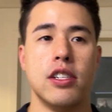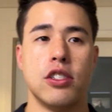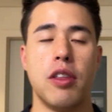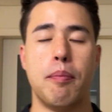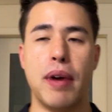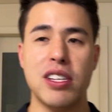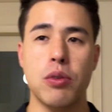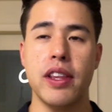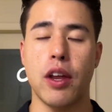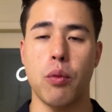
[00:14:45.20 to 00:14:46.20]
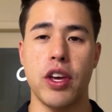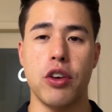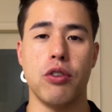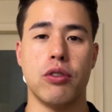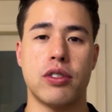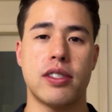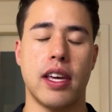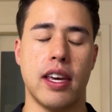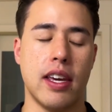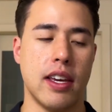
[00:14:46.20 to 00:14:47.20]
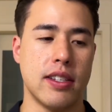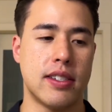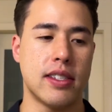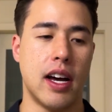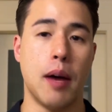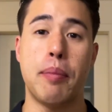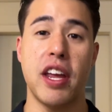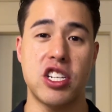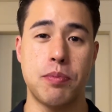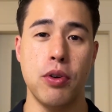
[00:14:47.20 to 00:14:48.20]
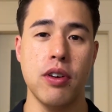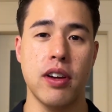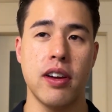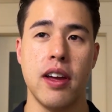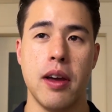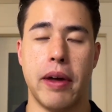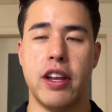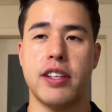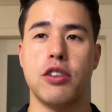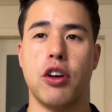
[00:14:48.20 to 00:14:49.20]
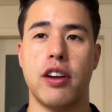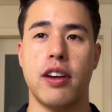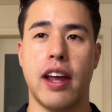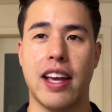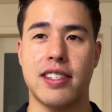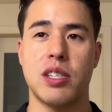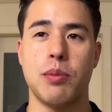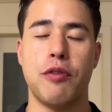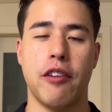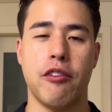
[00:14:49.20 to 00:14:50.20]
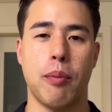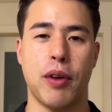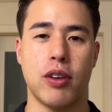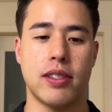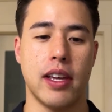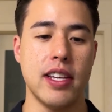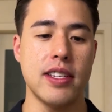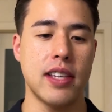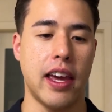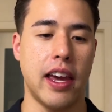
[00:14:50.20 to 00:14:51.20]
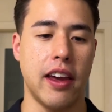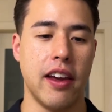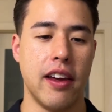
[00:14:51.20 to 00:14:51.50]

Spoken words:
So the best one that we use is PitchBook, but it's not accessible for everyone because it is uh,